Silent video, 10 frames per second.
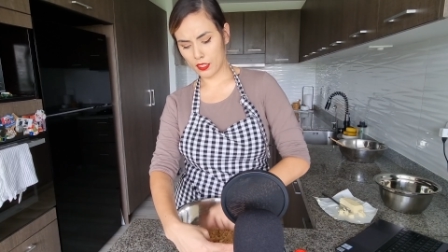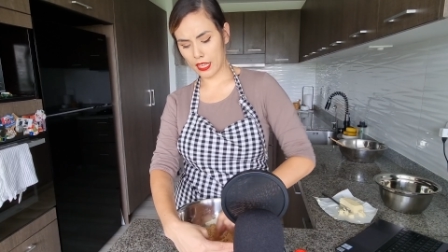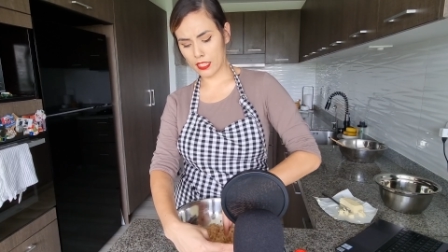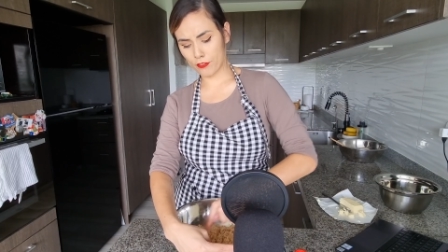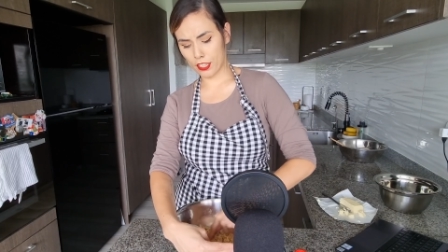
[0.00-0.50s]

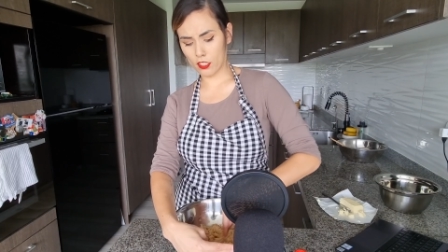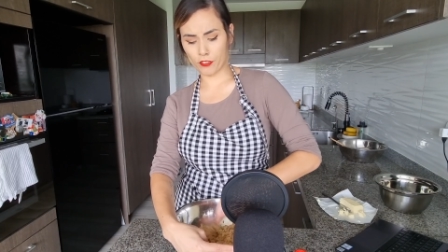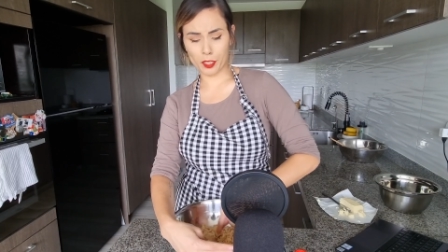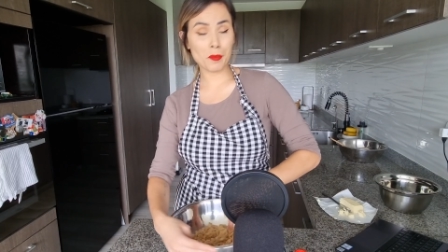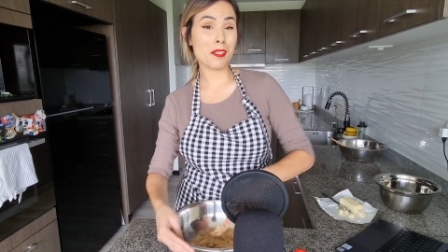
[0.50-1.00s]
That's a phrasal
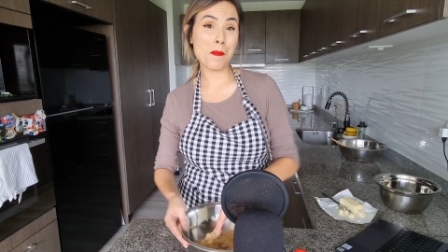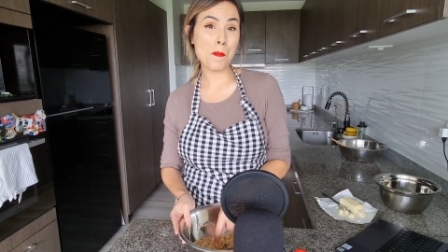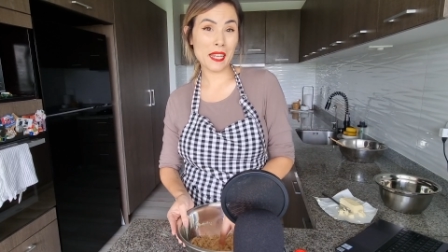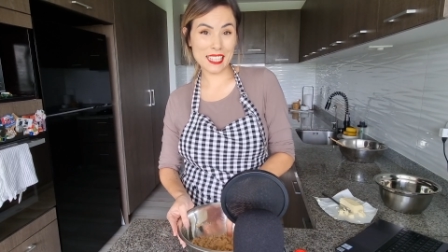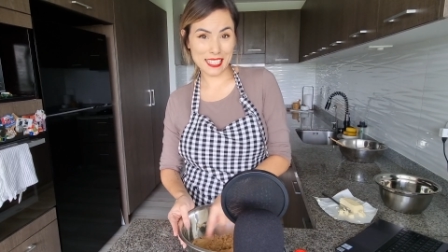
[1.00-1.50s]
verb,
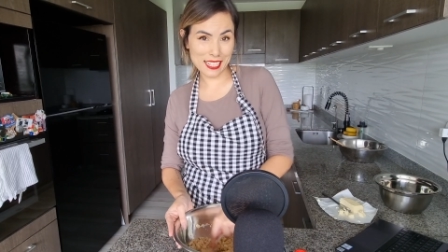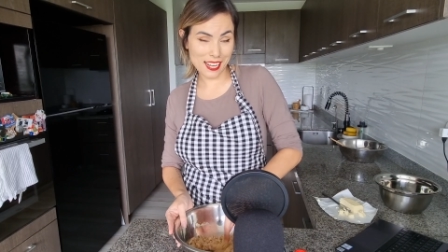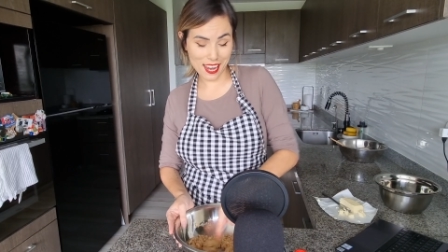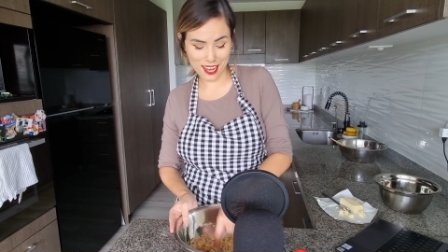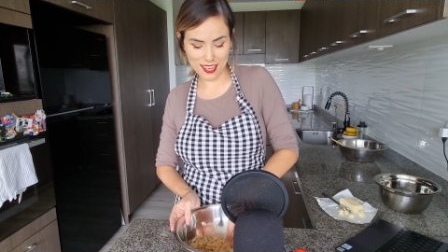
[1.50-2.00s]

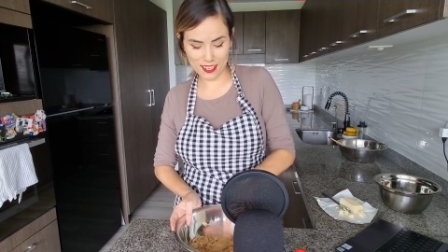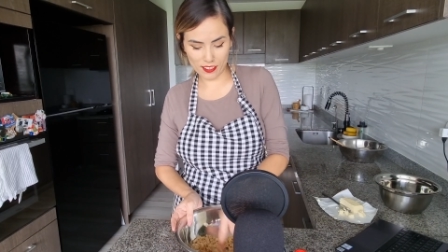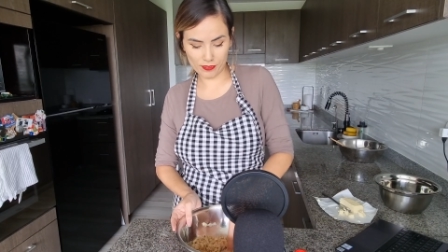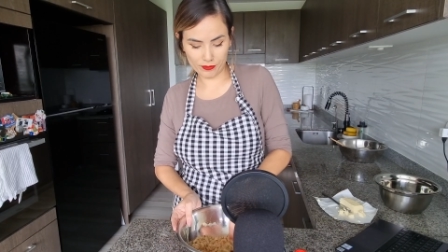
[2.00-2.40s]
mixing in.